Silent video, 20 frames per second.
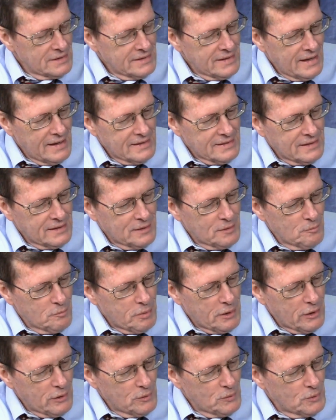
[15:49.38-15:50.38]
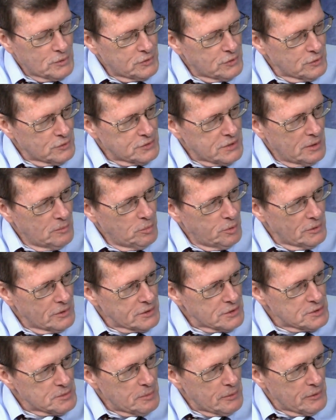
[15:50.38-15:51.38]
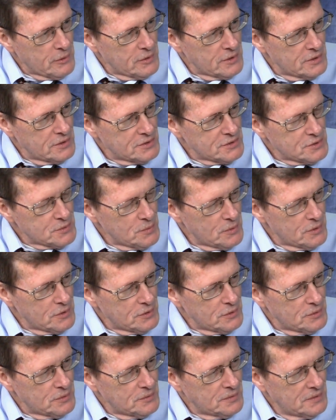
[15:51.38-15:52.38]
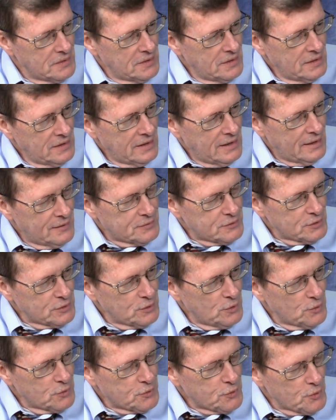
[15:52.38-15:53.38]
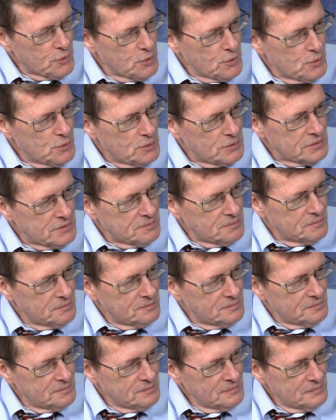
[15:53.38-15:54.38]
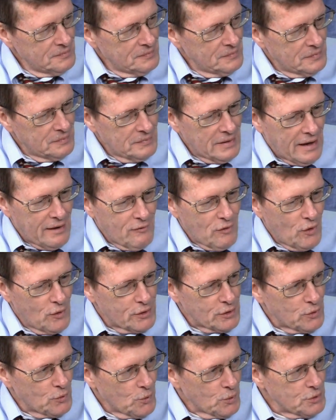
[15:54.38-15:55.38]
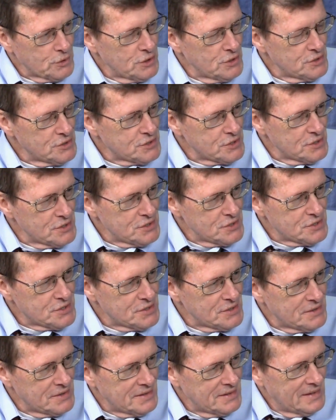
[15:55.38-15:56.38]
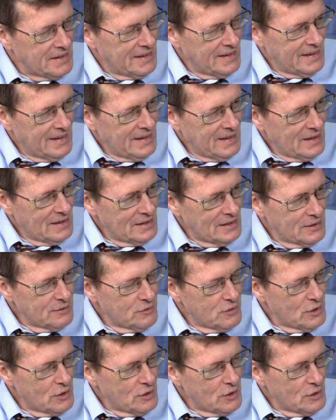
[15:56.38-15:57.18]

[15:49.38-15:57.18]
that compare with your temple experience where you have to go through and have all the ordinances and well, live the